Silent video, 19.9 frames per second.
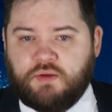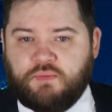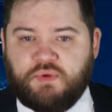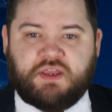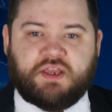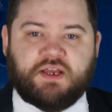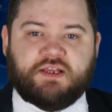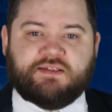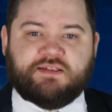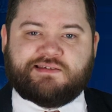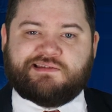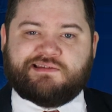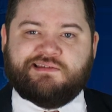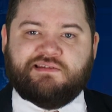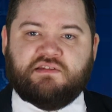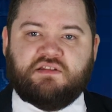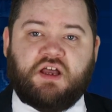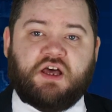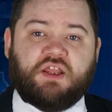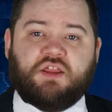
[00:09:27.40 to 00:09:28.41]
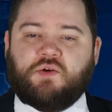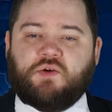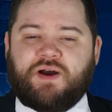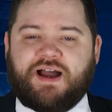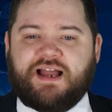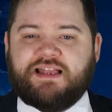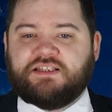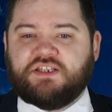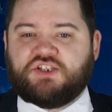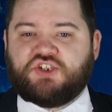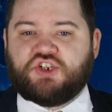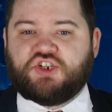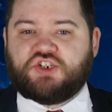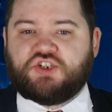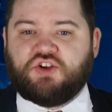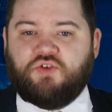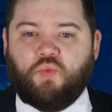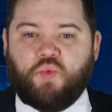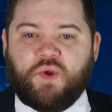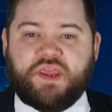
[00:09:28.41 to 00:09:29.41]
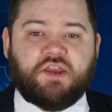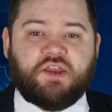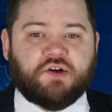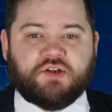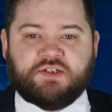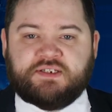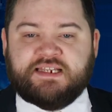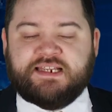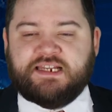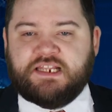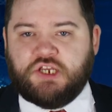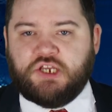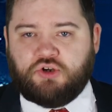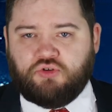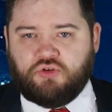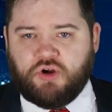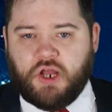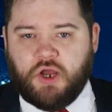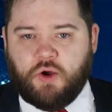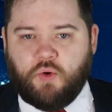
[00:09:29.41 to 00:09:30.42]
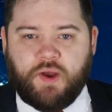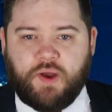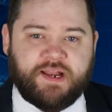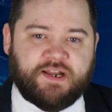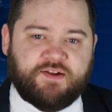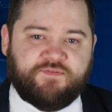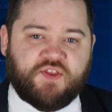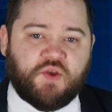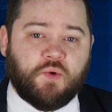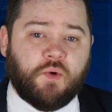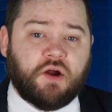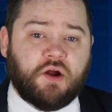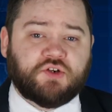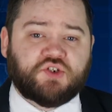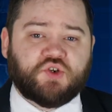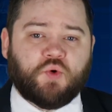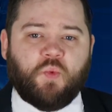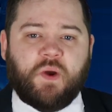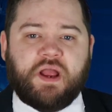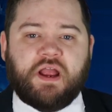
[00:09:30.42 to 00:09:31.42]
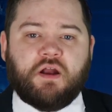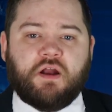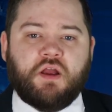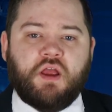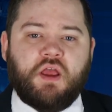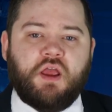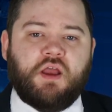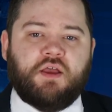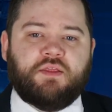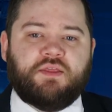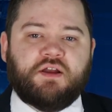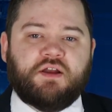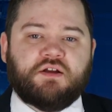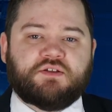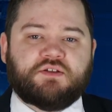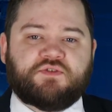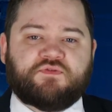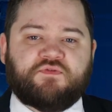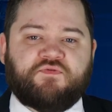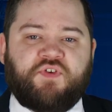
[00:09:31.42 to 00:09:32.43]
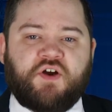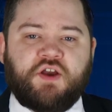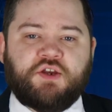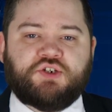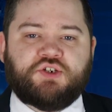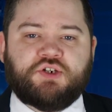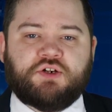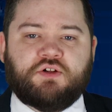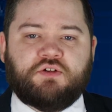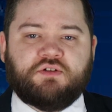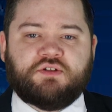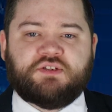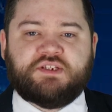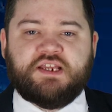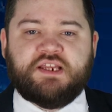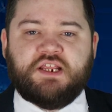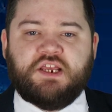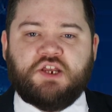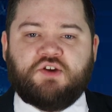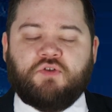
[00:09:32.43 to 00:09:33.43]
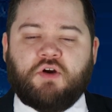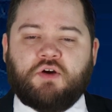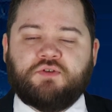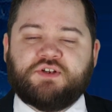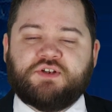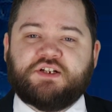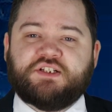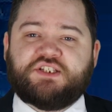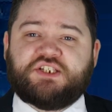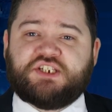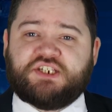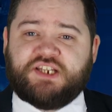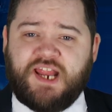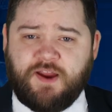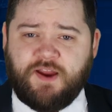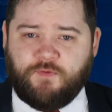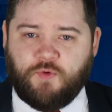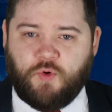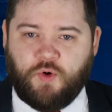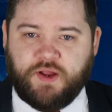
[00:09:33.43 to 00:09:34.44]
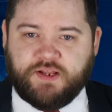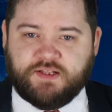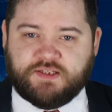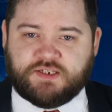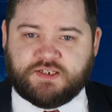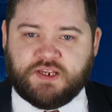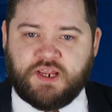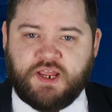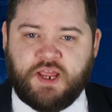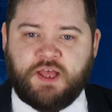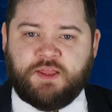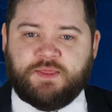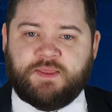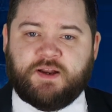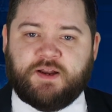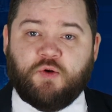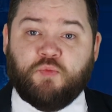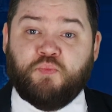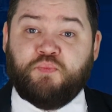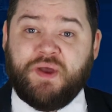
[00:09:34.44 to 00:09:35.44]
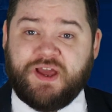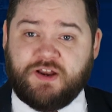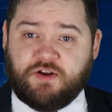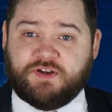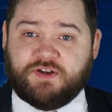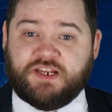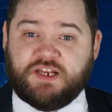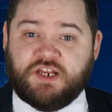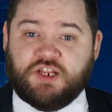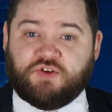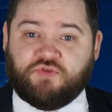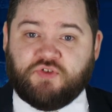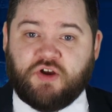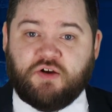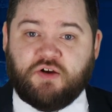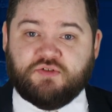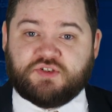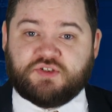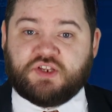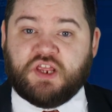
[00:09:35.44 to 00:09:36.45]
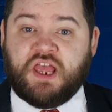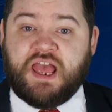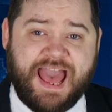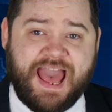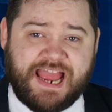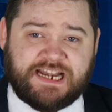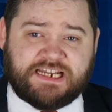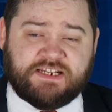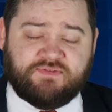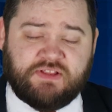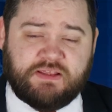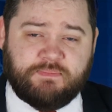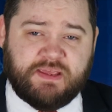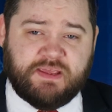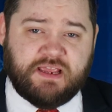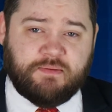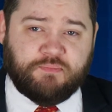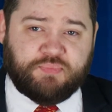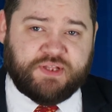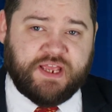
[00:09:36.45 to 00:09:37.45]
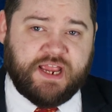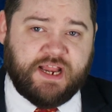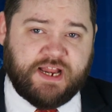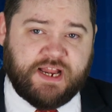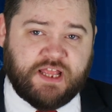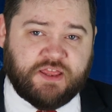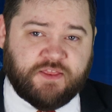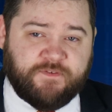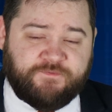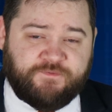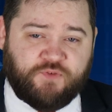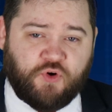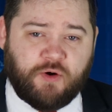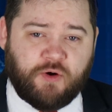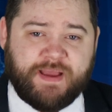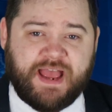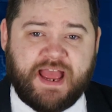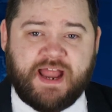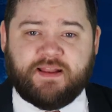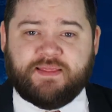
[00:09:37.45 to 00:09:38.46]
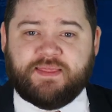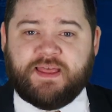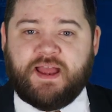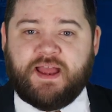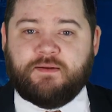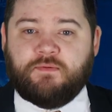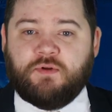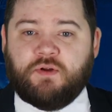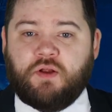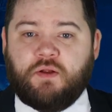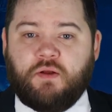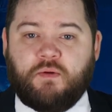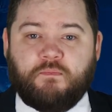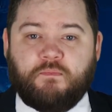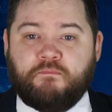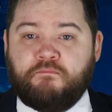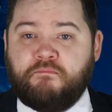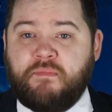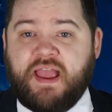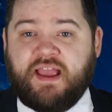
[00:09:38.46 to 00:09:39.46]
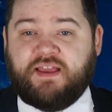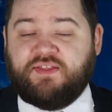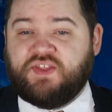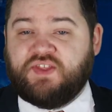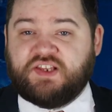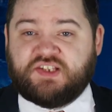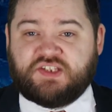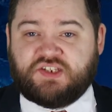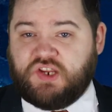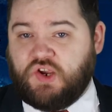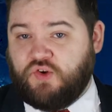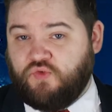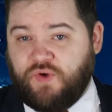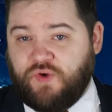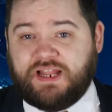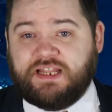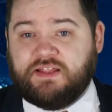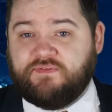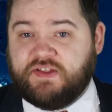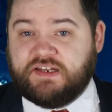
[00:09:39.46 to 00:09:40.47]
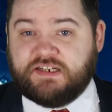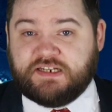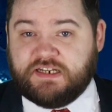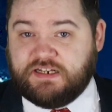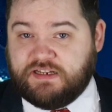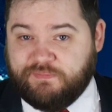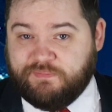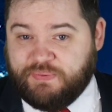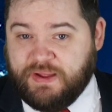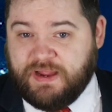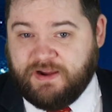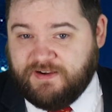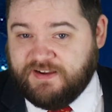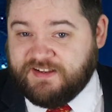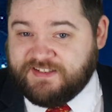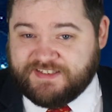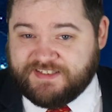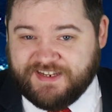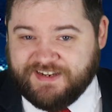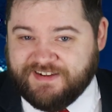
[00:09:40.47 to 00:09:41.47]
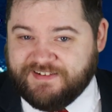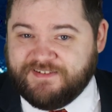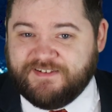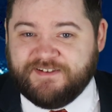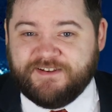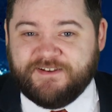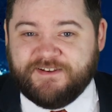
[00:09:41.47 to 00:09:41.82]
Because otherwise, it's just a weaker DD Crow, and if you aren't aware, there's functional DD Crows on steroids that are better DD Crows actively being played in the format that make this irrelevant in comparison.